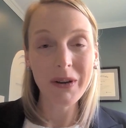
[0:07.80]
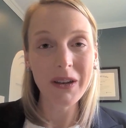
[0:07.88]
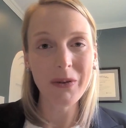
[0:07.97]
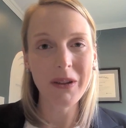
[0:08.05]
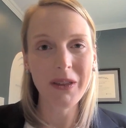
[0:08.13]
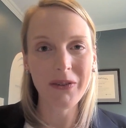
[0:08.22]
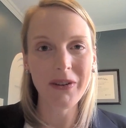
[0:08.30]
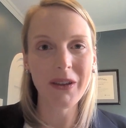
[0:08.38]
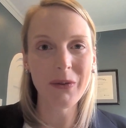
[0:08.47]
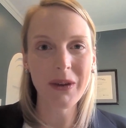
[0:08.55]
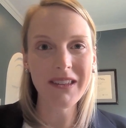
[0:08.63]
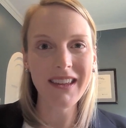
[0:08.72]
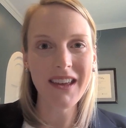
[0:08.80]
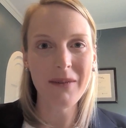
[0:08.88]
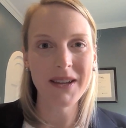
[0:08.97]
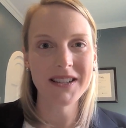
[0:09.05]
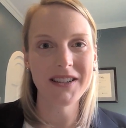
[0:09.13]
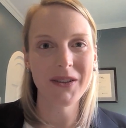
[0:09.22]
2023 quickly
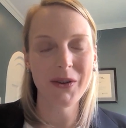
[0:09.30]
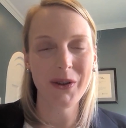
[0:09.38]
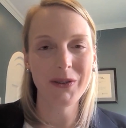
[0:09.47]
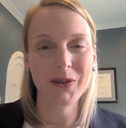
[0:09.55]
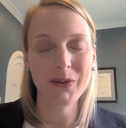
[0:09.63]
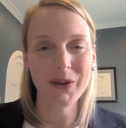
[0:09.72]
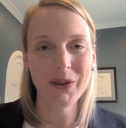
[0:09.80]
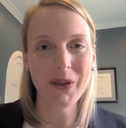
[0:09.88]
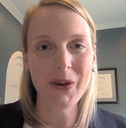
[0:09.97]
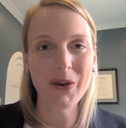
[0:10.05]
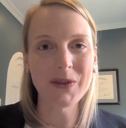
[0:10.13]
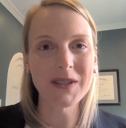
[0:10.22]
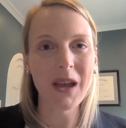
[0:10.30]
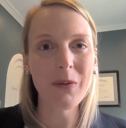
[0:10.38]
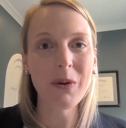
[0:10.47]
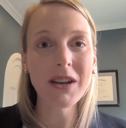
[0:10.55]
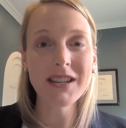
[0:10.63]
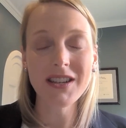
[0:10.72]
coming to, to a close, I
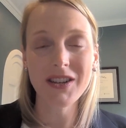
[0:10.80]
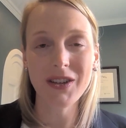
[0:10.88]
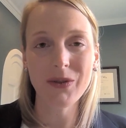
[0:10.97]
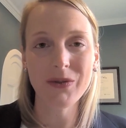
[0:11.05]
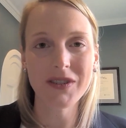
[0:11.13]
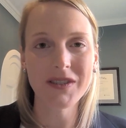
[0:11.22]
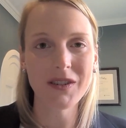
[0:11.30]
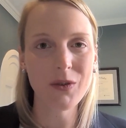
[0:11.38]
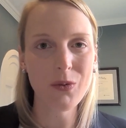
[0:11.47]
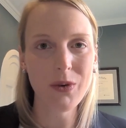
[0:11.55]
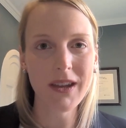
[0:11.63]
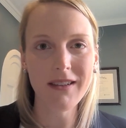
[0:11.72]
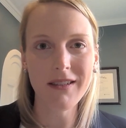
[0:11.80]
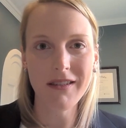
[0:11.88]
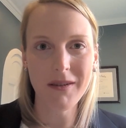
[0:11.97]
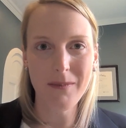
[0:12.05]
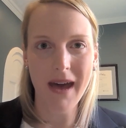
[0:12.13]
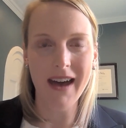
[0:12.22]
wanted to do just a quick
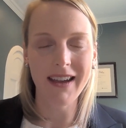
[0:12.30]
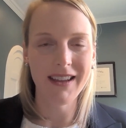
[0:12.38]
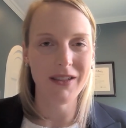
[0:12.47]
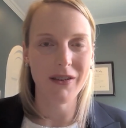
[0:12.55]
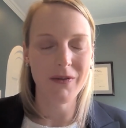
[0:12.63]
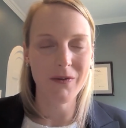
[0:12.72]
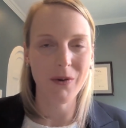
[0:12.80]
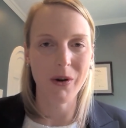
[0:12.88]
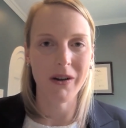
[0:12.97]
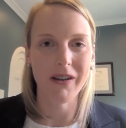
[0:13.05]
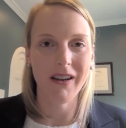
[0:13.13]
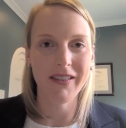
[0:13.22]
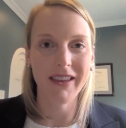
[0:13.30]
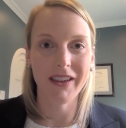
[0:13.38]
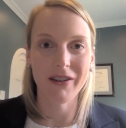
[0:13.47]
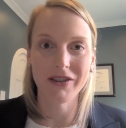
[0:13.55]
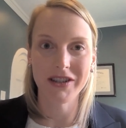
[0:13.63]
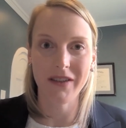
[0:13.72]
look back and look forward on the
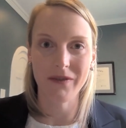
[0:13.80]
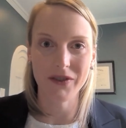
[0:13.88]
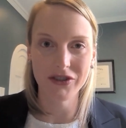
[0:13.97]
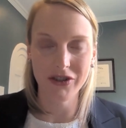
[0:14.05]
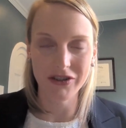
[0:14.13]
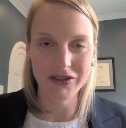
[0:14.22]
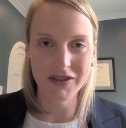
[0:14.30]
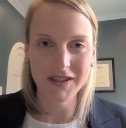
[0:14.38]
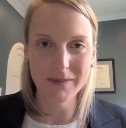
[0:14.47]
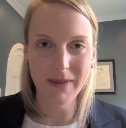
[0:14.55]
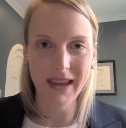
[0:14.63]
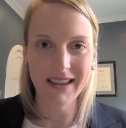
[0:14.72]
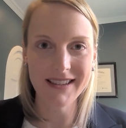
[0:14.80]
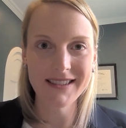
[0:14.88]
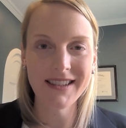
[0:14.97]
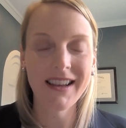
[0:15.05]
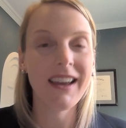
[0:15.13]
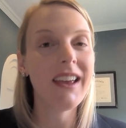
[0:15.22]
energy infrastructure space.